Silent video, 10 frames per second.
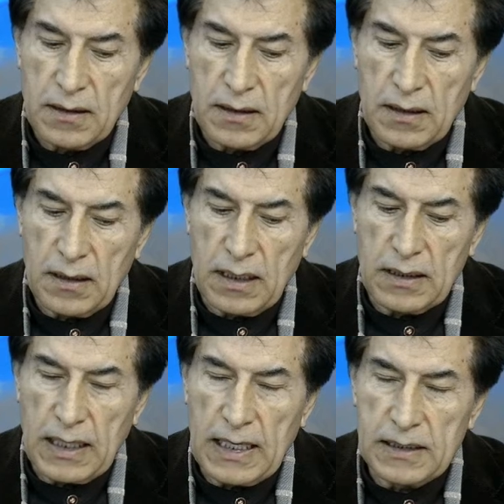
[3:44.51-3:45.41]

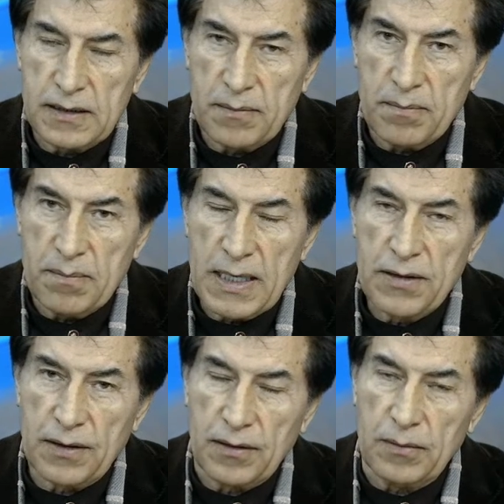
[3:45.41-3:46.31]
and as
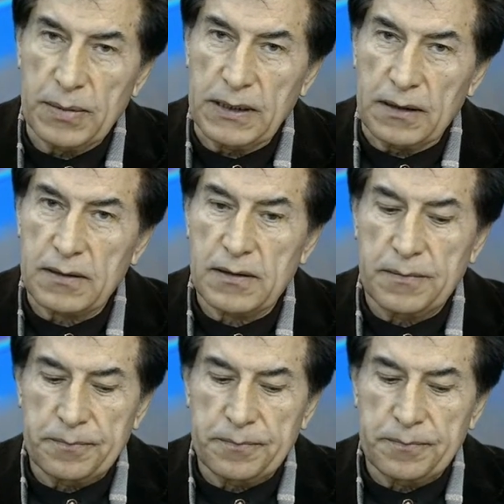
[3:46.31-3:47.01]
mythical beings.